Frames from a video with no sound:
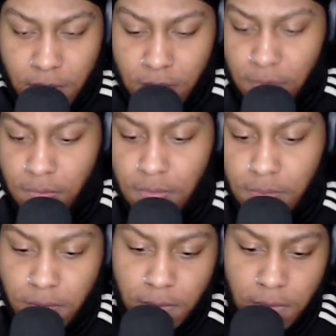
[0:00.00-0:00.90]

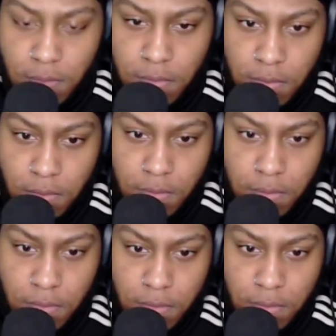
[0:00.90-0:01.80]

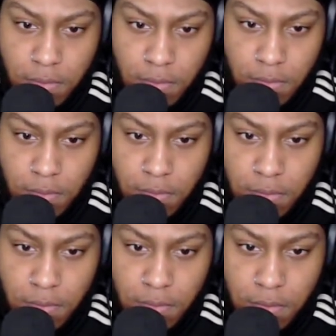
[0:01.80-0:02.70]

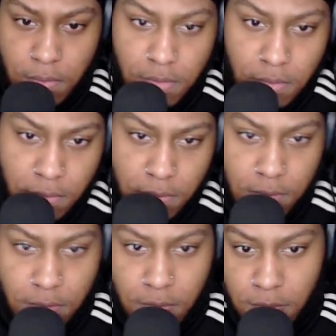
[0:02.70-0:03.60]

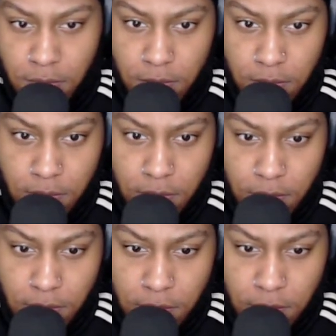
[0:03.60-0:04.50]

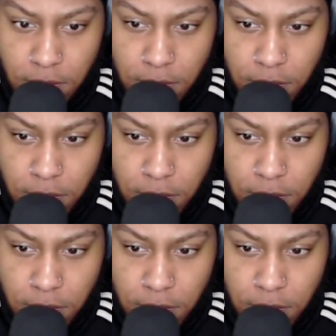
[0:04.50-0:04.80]
Nothing is said.